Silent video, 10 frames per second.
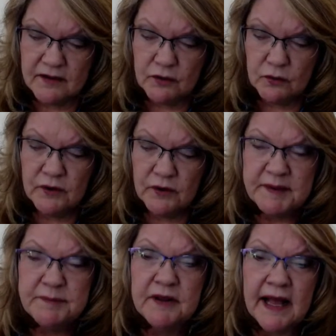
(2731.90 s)
when
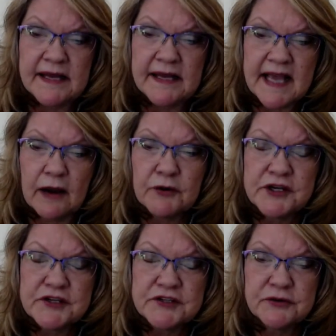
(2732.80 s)
people ask, how are
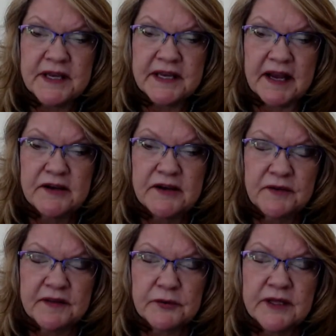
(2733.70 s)
you doing? And I know
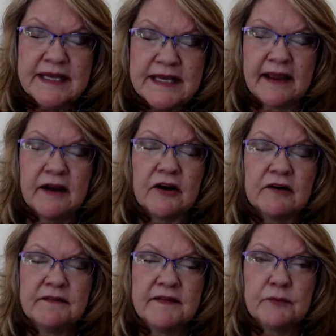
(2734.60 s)
they really care.
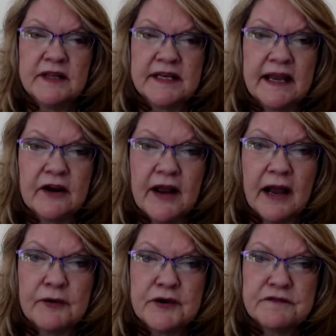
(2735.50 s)
They really care, how
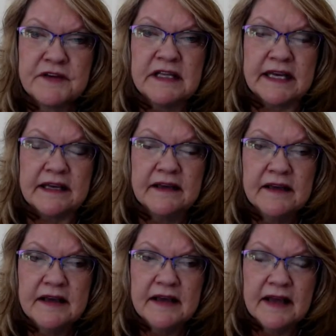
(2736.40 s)
are you feeling?
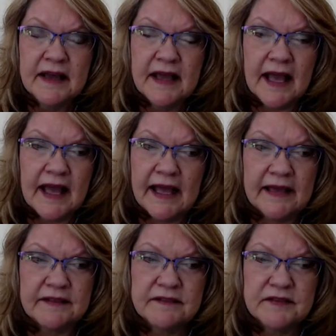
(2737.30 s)

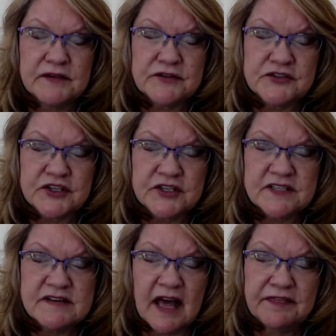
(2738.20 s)
And there's just
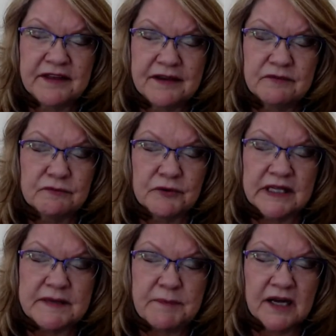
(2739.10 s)
nothing
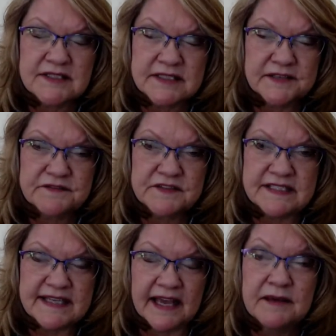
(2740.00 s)
really positive to
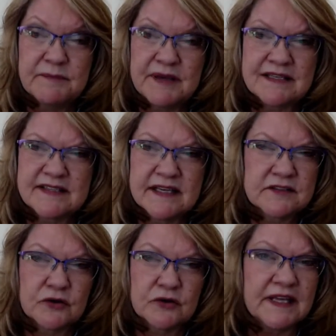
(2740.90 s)
say because things
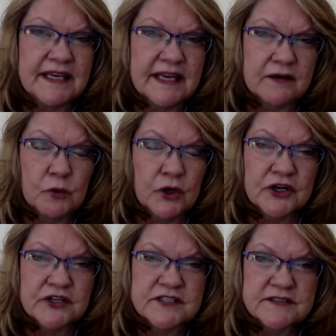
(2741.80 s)
are only getting
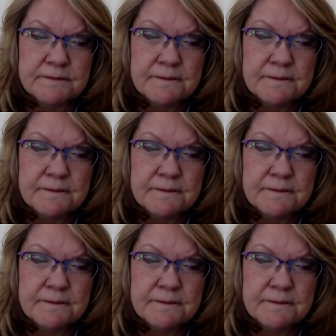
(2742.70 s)
worse.